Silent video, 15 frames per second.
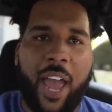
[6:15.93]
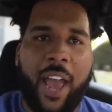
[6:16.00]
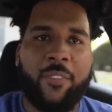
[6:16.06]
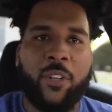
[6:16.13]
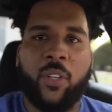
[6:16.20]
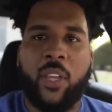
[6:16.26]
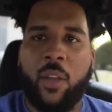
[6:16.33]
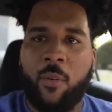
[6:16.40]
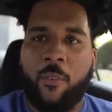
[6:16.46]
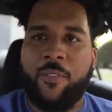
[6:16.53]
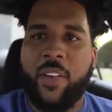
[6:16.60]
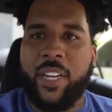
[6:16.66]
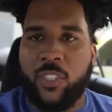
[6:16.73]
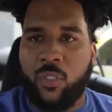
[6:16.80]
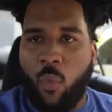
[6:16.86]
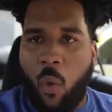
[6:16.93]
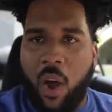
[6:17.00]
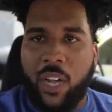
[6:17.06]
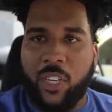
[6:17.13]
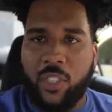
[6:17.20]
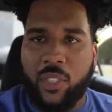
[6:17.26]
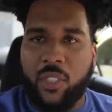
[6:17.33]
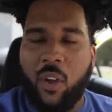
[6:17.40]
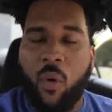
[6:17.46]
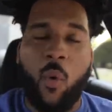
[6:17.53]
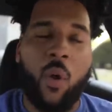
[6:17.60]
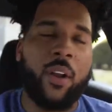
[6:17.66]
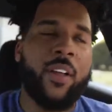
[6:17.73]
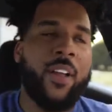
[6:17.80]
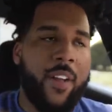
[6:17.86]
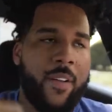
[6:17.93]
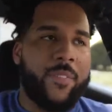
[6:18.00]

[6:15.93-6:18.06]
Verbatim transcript: after they were finished washed or